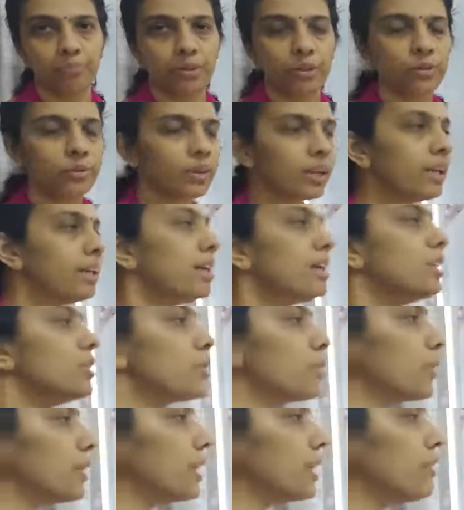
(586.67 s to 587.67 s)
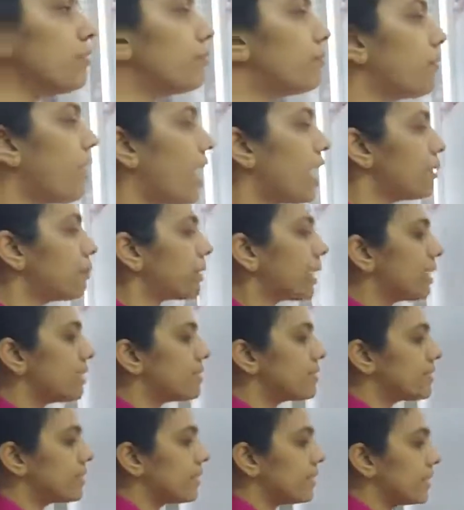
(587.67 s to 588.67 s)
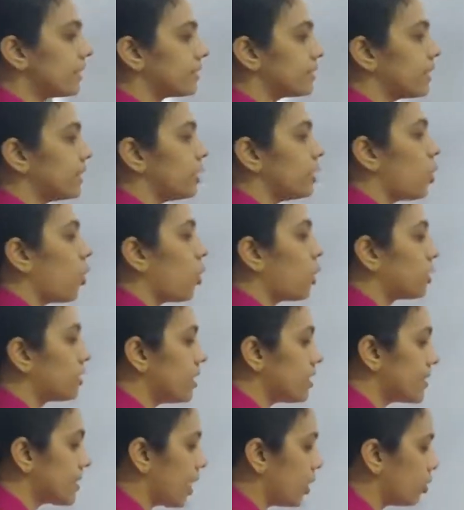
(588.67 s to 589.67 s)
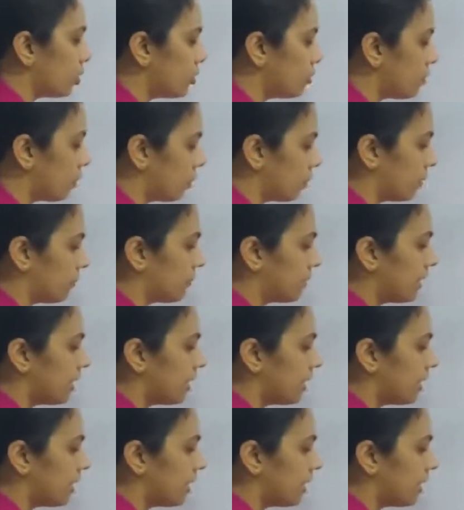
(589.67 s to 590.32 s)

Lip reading: Okay. So if I am considering the north south pole,